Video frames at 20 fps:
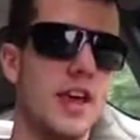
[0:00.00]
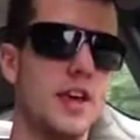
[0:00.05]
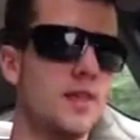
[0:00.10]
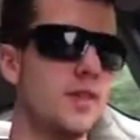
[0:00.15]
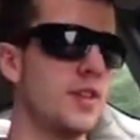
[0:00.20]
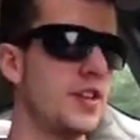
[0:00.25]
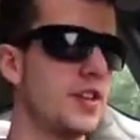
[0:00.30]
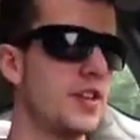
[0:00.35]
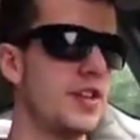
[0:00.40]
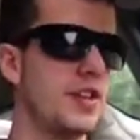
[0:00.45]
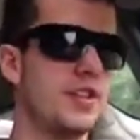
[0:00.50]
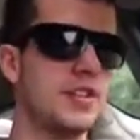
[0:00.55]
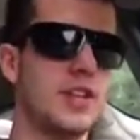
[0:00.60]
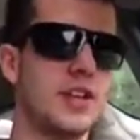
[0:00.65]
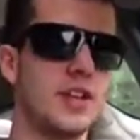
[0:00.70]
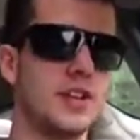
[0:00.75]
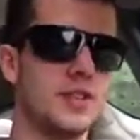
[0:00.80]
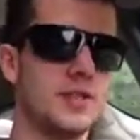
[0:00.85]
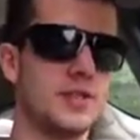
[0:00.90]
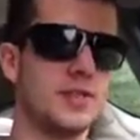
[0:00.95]
vintage
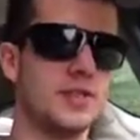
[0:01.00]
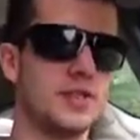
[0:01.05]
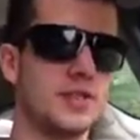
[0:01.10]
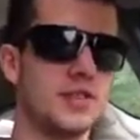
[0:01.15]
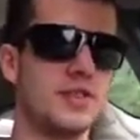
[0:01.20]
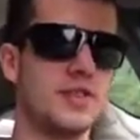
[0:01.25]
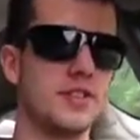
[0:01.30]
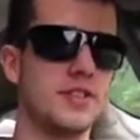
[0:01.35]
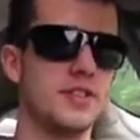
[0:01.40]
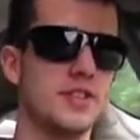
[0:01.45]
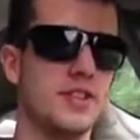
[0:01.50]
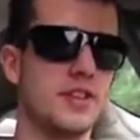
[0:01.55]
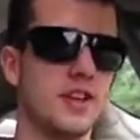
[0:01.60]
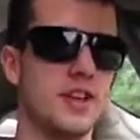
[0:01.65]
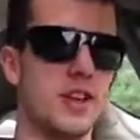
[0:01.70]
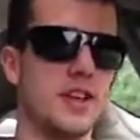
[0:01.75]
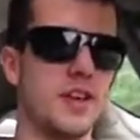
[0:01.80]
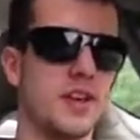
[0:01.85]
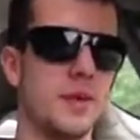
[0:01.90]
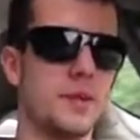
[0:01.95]
Sears was just
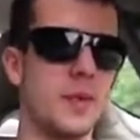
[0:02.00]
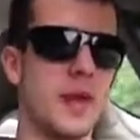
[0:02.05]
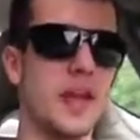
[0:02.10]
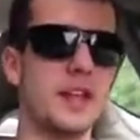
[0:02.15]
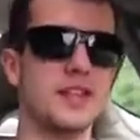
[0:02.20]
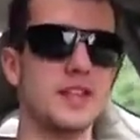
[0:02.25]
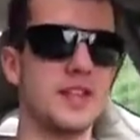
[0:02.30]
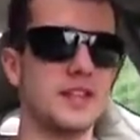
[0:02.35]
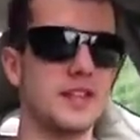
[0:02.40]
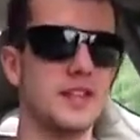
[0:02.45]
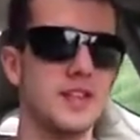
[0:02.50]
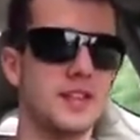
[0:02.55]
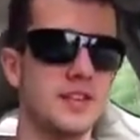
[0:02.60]
amazing.